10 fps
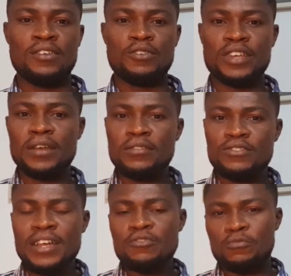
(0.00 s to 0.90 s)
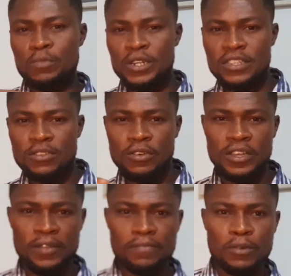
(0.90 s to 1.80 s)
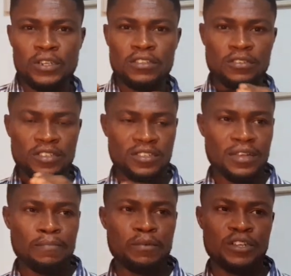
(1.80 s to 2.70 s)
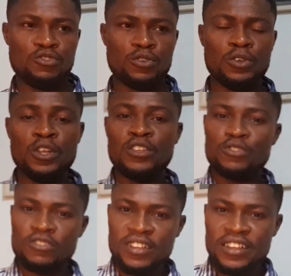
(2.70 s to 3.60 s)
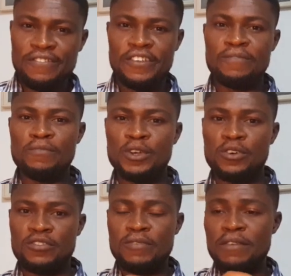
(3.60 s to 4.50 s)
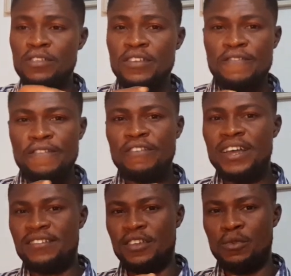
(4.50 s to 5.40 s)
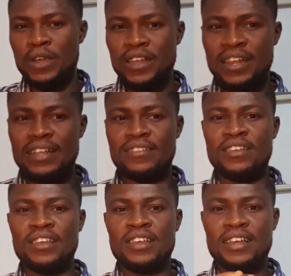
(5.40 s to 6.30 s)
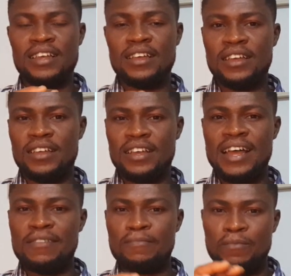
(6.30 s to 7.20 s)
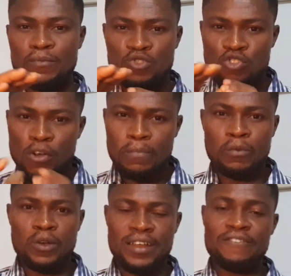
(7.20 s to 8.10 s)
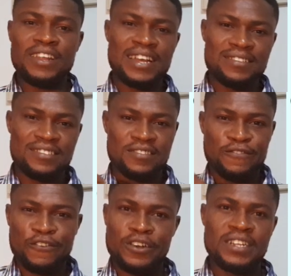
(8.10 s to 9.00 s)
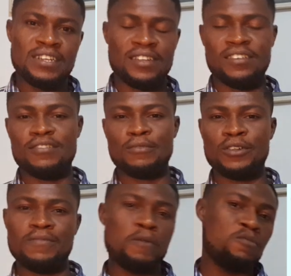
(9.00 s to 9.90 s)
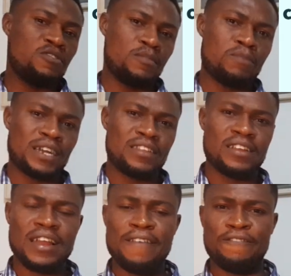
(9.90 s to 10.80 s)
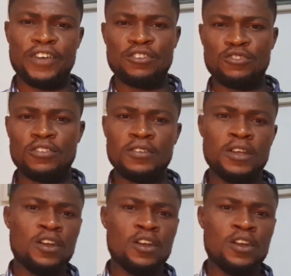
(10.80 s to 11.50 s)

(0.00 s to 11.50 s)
Okay, try to monitor him, monitor the temperature. Just leave him, because maybe the fever is a way that can stop whatever that is foreign in his body. Maybe it's a bacterial infection,